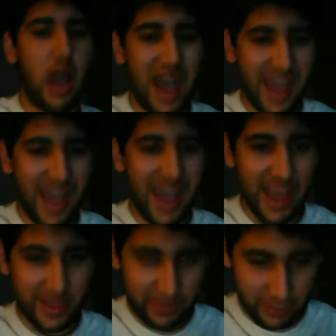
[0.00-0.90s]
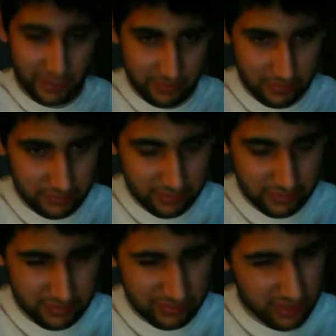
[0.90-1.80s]
I
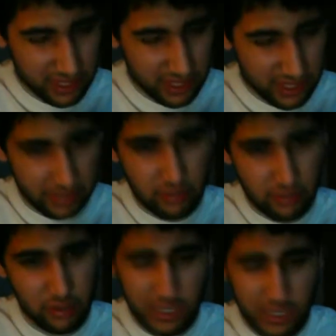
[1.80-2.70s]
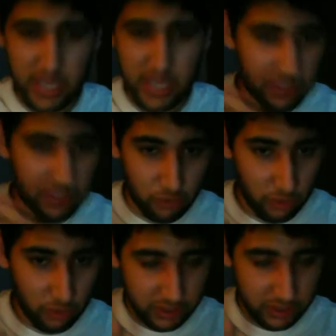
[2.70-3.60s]
think, okay, I need
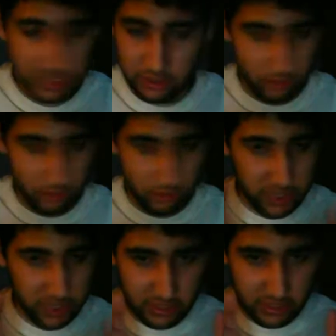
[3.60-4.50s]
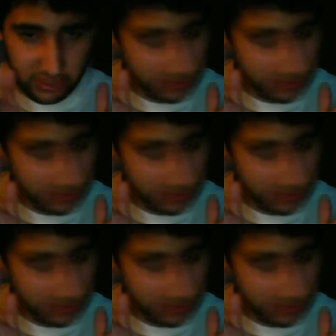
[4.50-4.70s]
more detail. Okay, this